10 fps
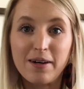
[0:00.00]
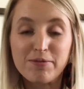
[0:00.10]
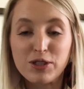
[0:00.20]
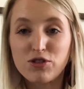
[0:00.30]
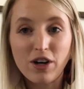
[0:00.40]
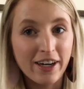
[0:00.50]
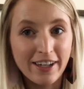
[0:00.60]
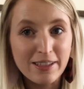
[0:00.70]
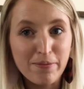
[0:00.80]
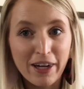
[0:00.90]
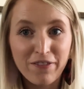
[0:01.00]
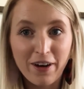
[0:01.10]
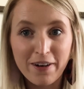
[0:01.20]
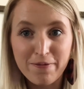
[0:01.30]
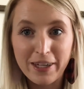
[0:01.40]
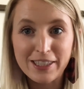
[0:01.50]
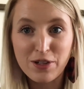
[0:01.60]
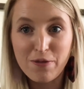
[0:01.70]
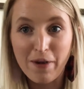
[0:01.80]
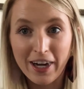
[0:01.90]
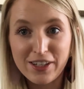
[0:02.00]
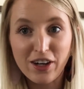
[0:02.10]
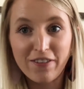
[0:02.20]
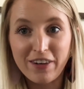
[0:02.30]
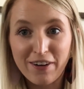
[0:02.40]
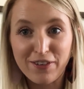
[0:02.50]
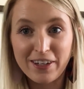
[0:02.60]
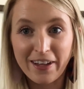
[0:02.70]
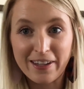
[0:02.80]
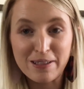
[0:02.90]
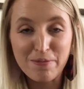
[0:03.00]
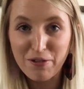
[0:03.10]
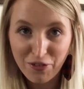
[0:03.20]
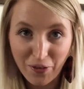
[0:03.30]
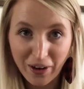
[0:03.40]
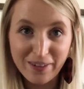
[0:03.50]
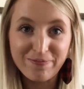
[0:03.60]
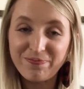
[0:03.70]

So try not to make fun of me too much. I've never done this before.